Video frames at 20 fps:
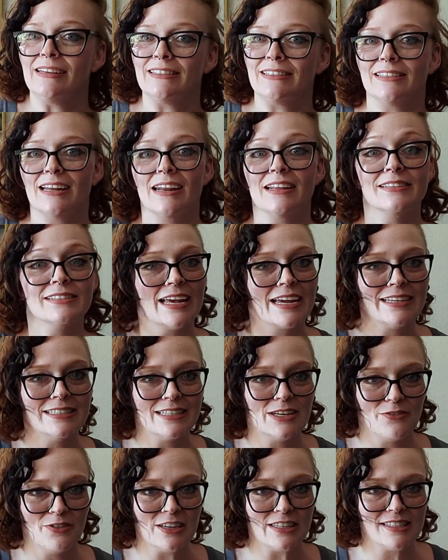It's not a
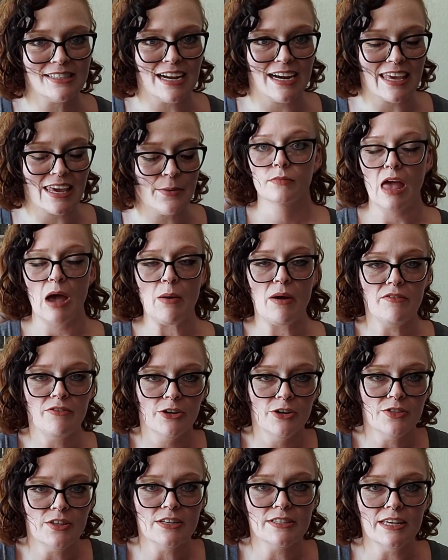scientific study.
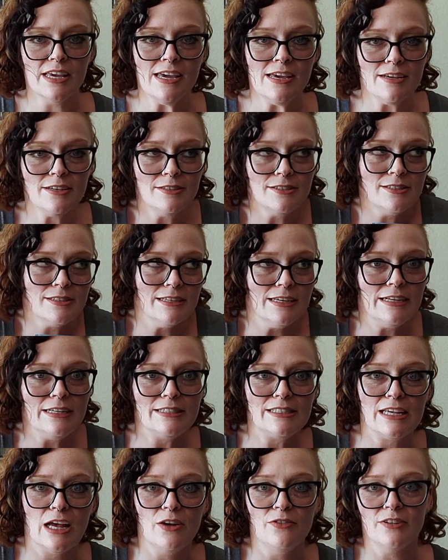However, this is in
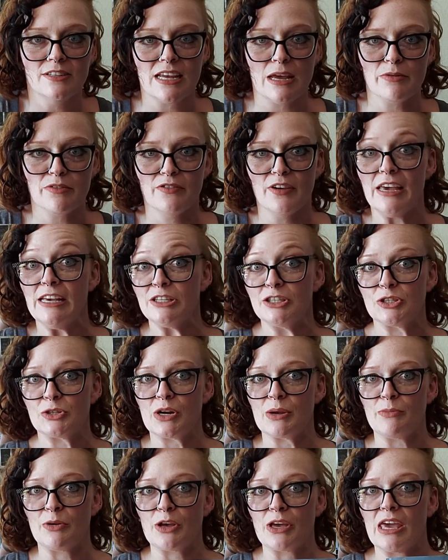itself a type of
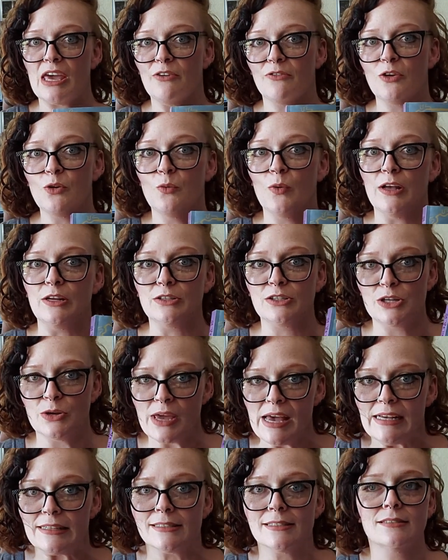history book, if you will. So
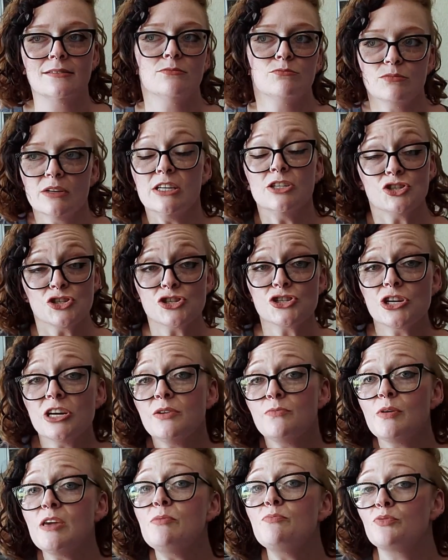yes, it
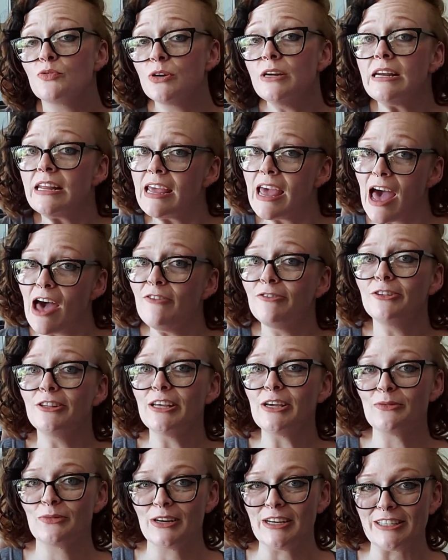should be pretty
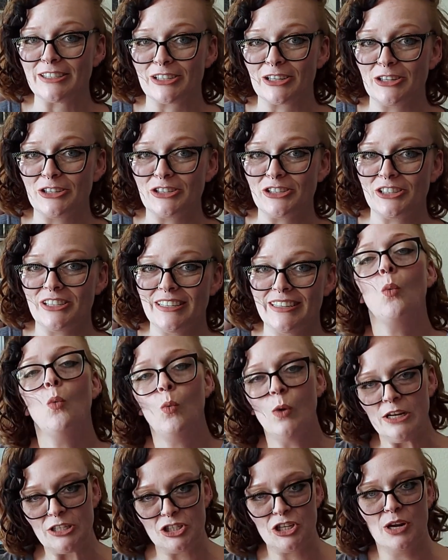heavily researched,
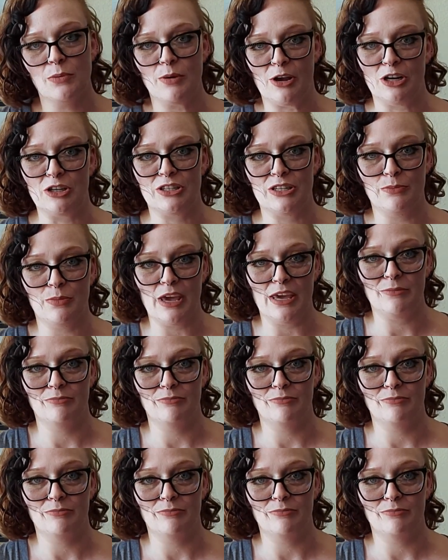which it appears to be.